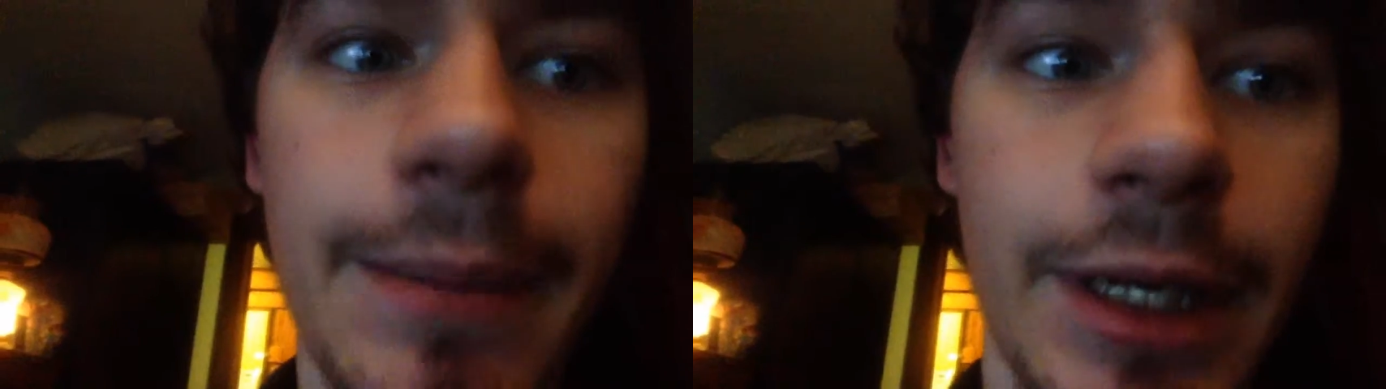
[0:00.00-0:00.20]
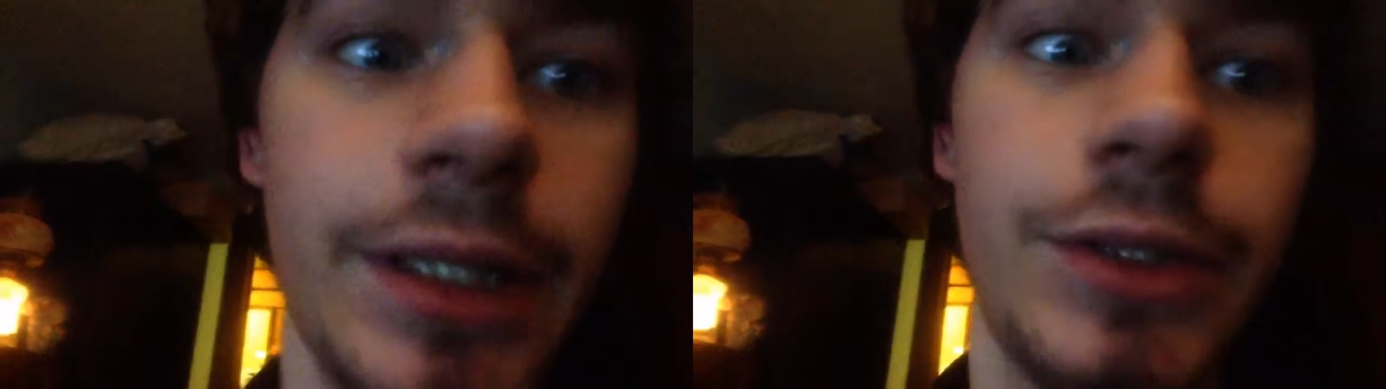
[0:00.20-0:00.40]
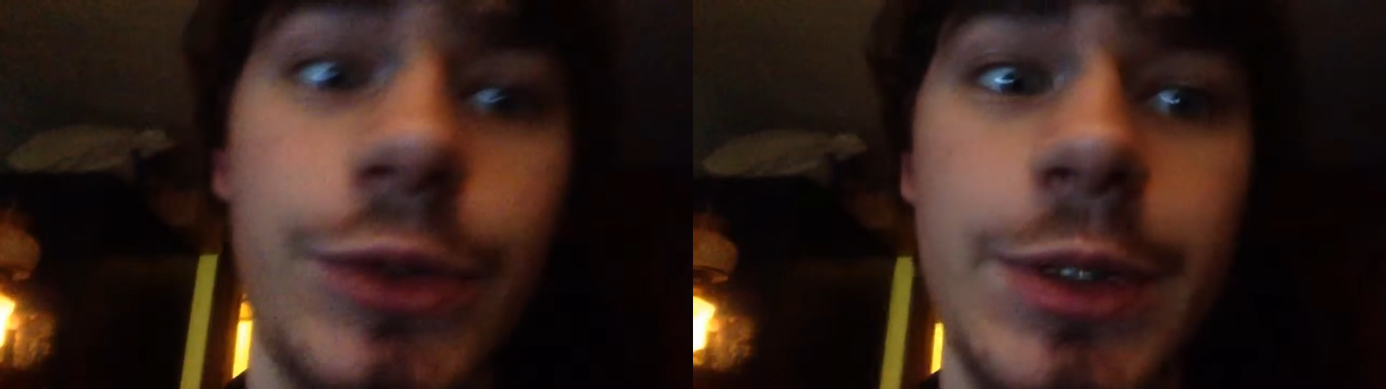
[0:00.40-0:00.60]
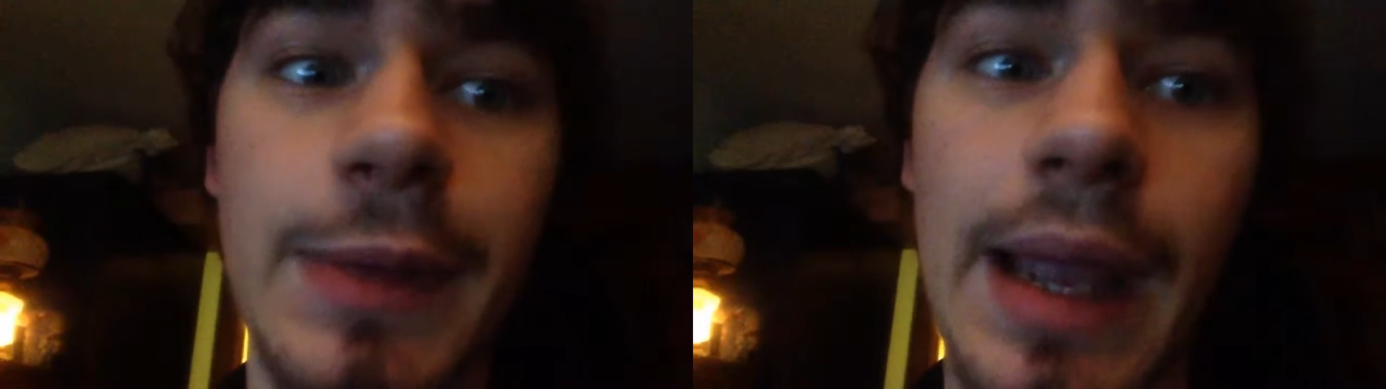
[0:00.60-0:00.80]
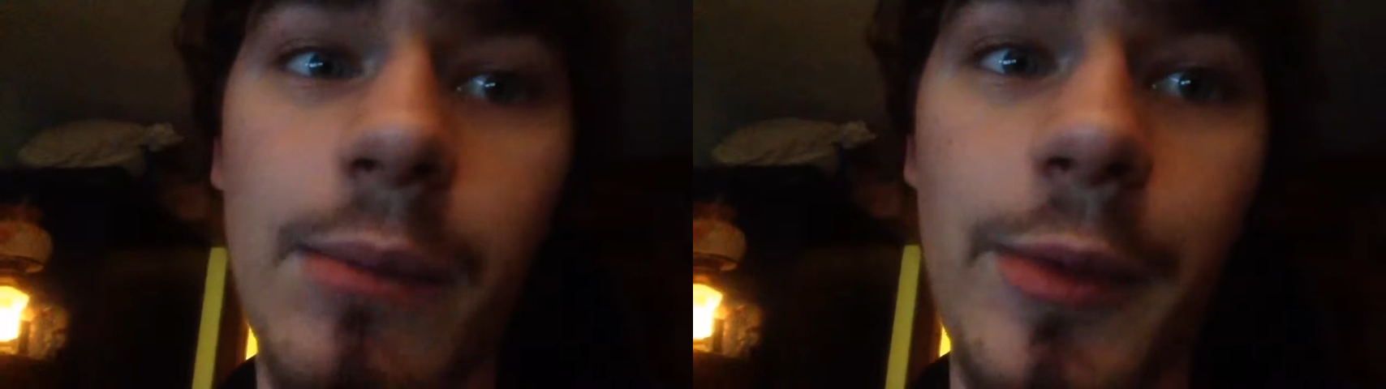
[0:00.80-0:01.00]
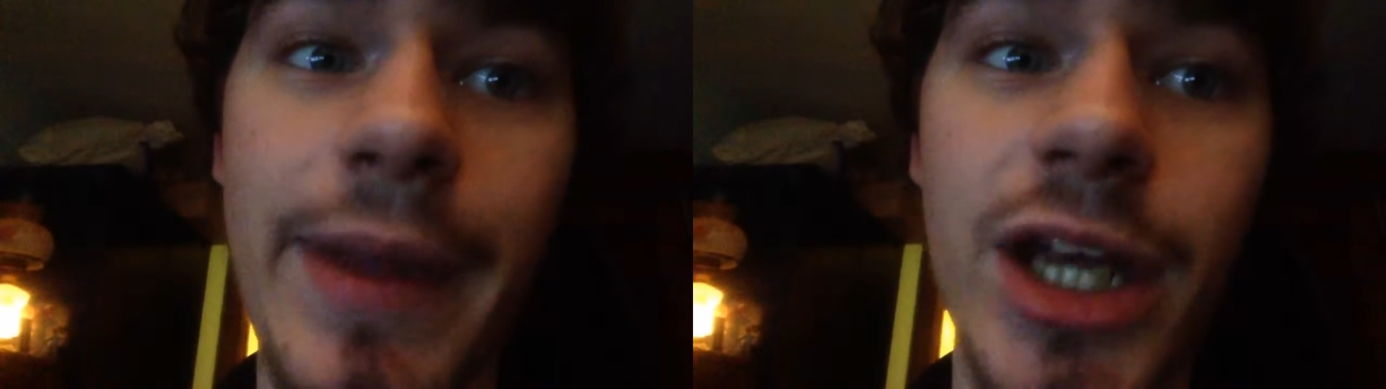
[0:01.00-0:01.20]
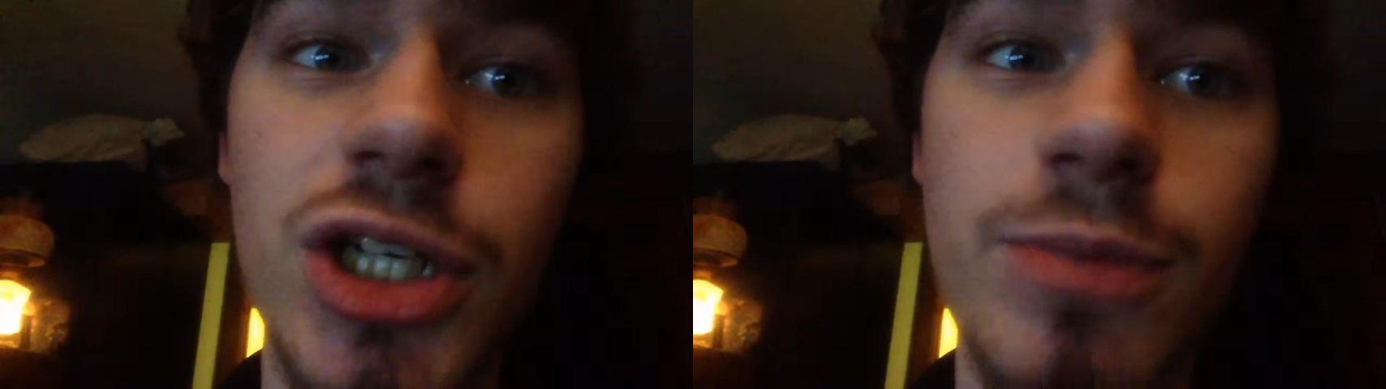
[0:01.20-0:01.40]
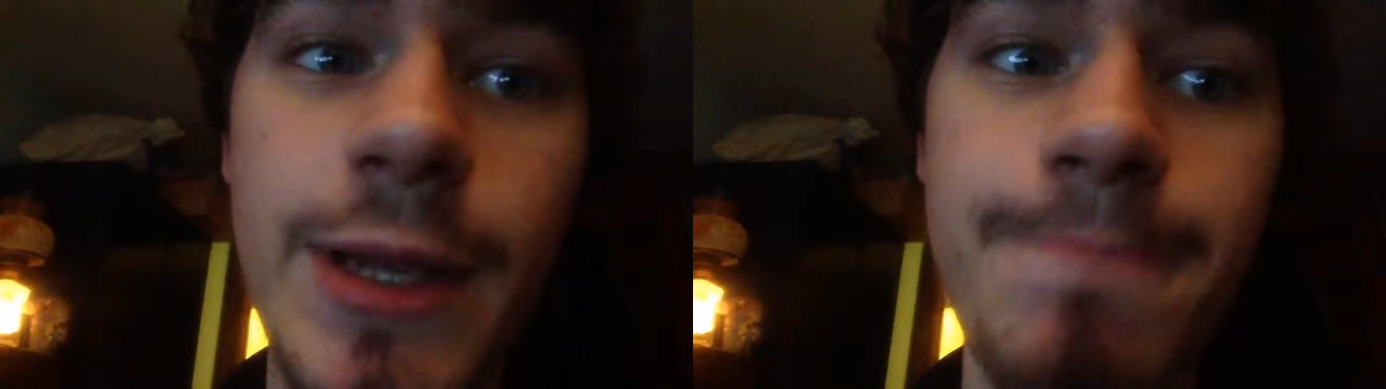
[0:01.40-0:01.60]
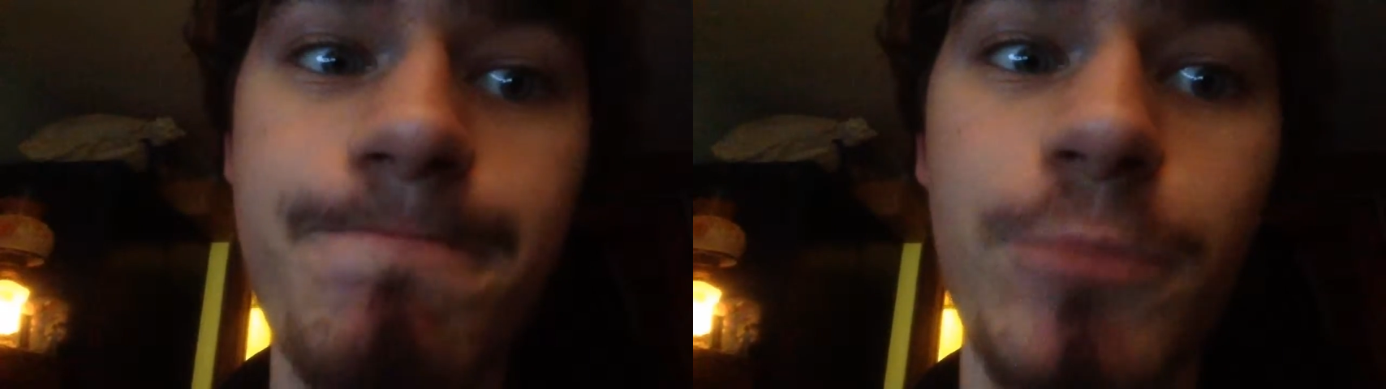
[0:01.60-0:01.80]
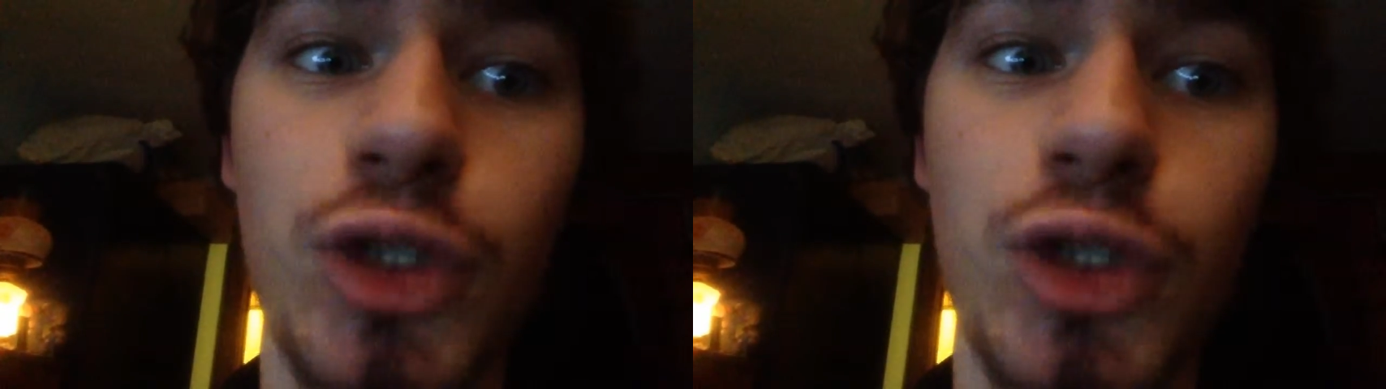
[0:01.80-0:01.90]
I'm gonna do some cable management,